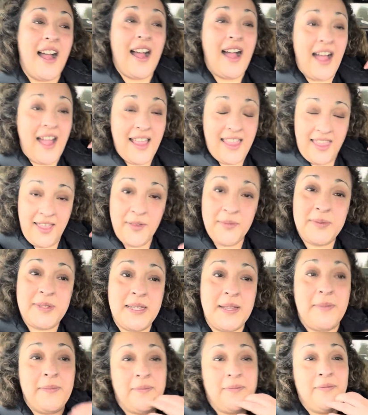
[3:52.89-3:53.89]
I helped
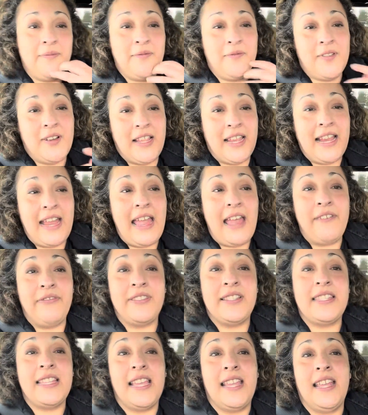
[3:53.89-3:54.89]
him for like a half
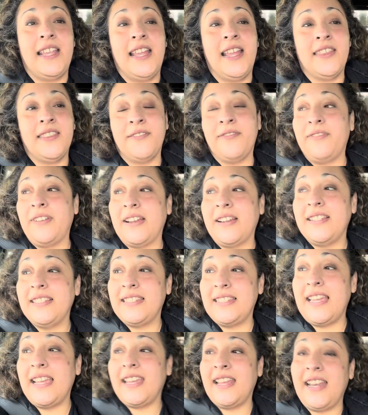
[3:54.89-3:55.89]
a second, and the very
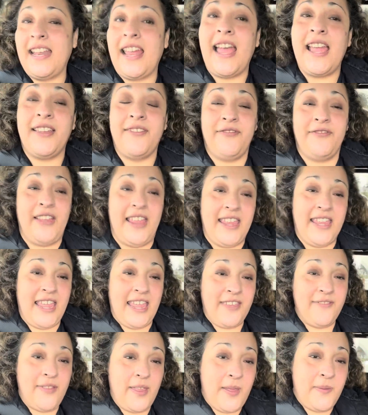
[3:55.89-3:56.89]
second I
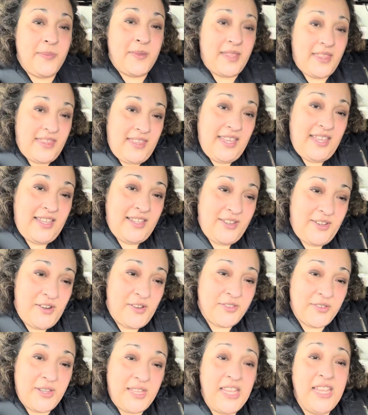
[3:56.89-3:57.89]
gave him the thing,
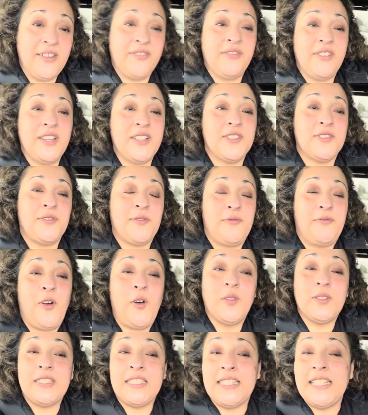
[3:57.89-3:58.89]
so he can finish
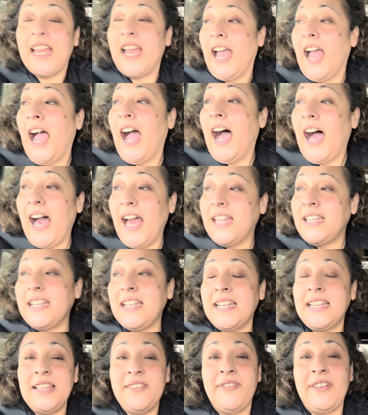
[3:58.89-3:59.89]
folding, I
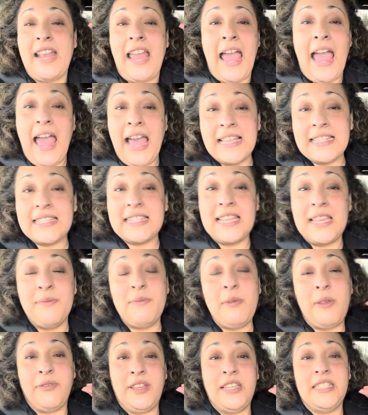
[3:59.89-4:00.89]
didn't even ask him if he